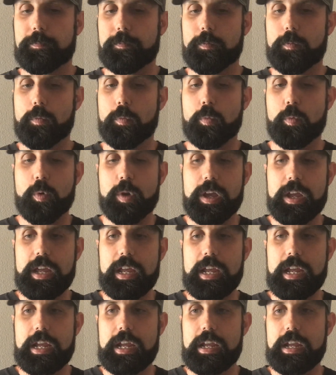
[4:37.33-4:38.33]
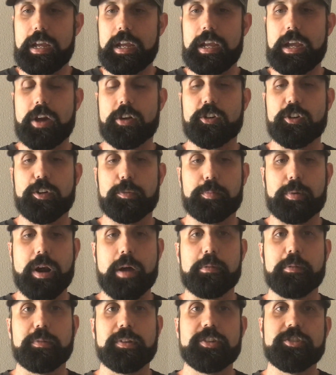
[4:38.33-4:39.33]
we encountered a
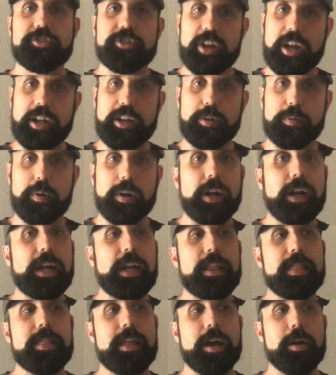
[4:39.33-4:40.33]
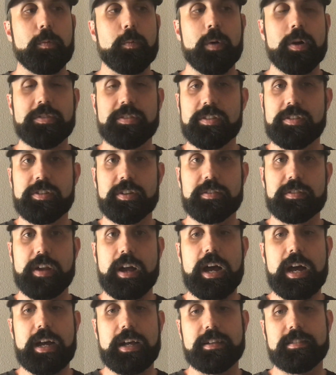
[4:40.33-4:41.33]
problem in January that wasn't just
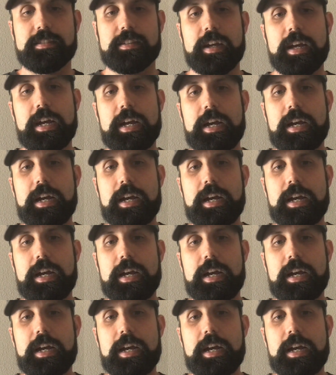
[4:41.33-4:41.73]
us.